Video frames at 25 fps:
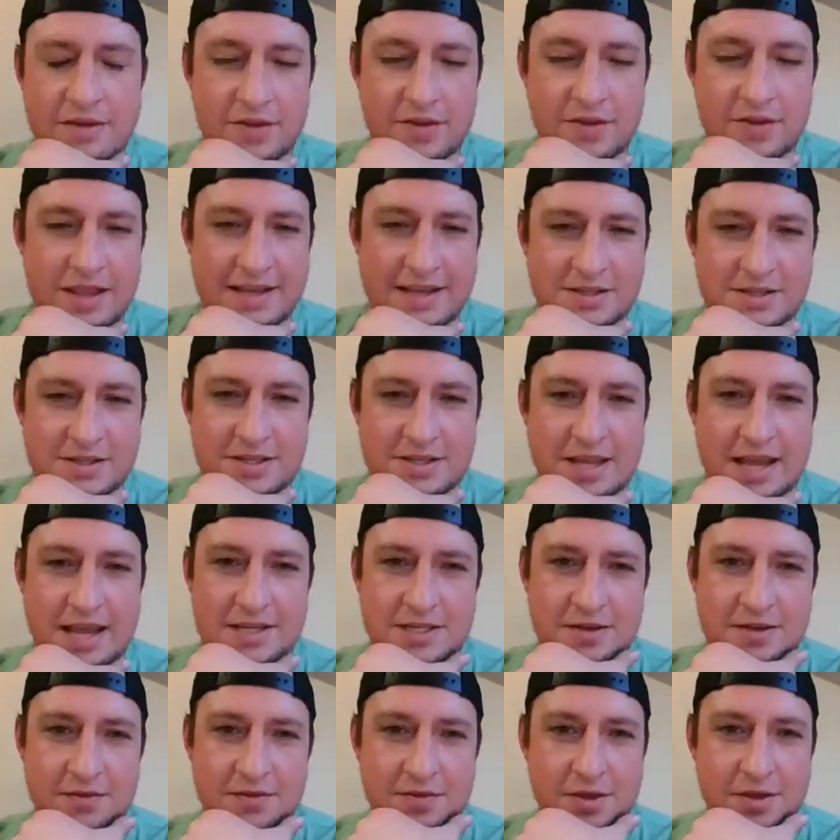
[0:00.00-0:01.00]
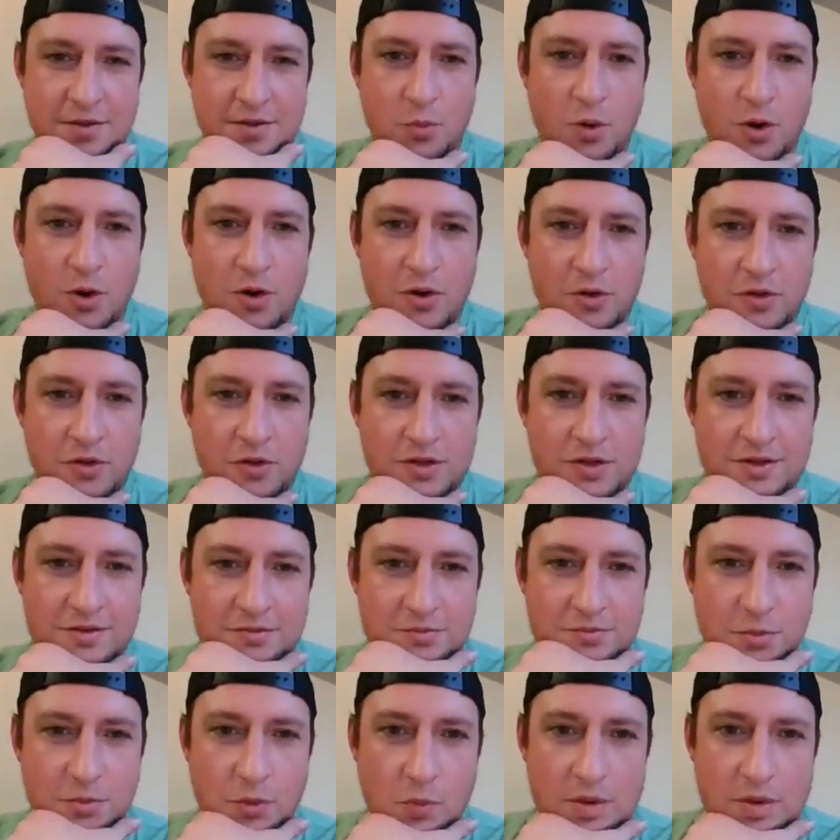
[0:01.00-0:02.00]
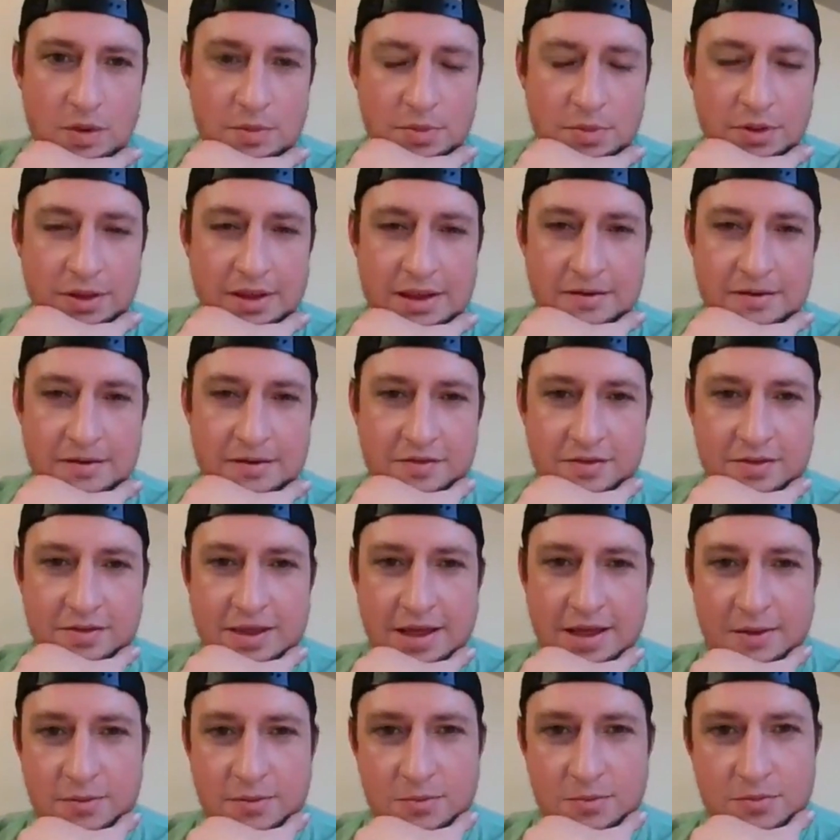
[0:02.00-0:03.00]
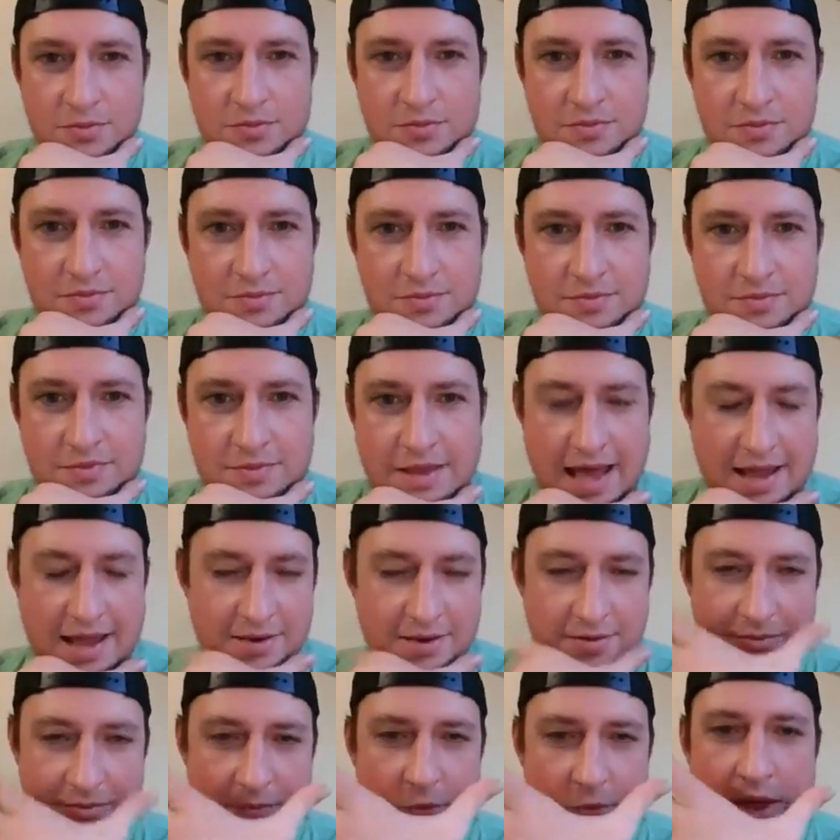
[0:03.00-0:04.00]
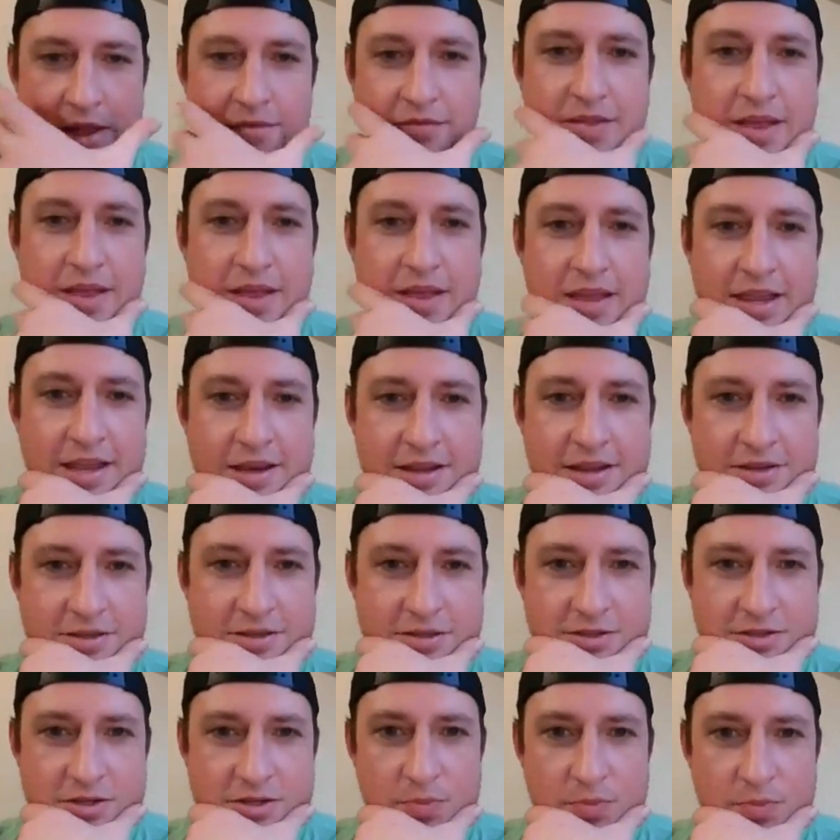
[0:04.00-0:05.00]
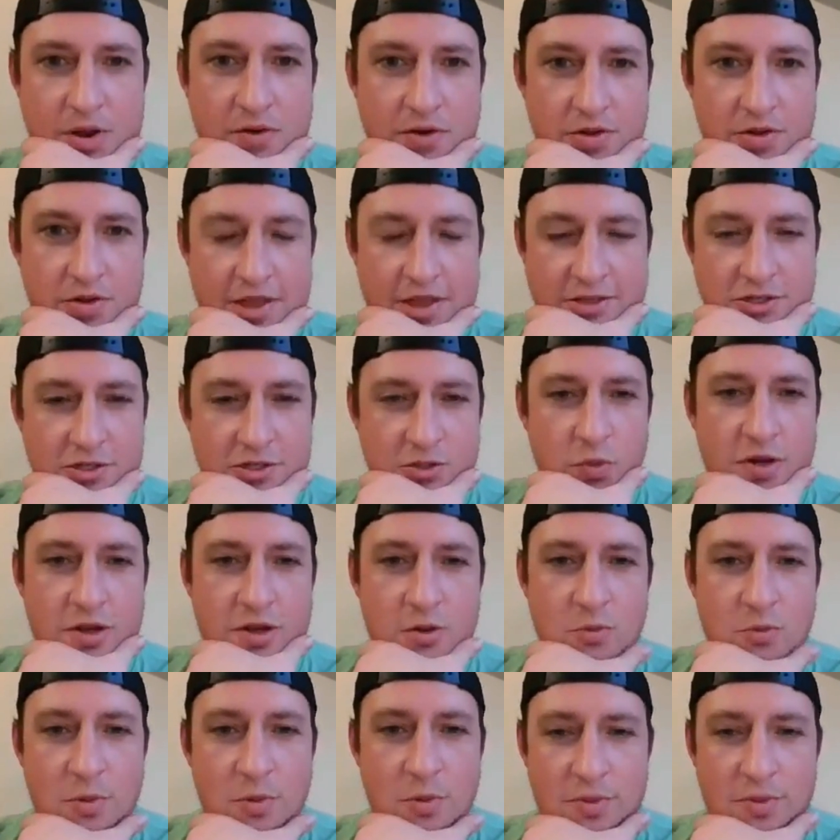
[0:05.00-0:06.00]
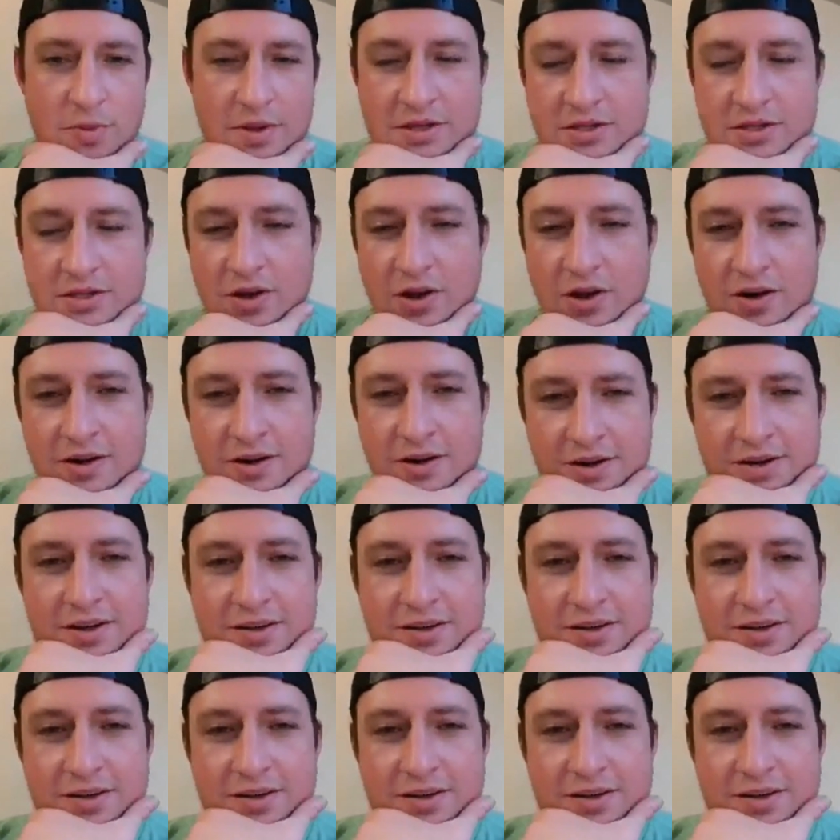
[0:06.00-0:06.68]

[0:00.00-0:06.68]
in that slice of the world where we believe that that way of thinking is superior. That's just what human beings are.